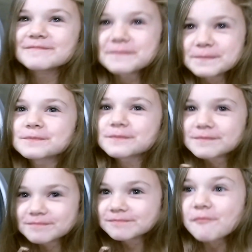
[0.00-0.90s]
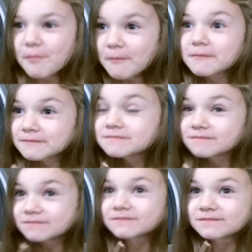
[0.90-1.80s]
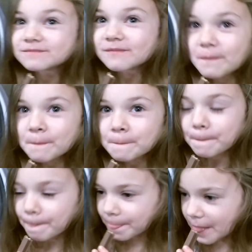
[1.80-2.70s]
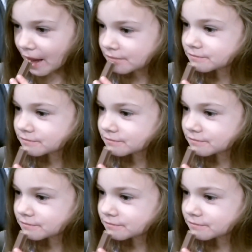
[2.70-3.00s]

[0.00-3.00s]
Yeah? Find some stuff you like?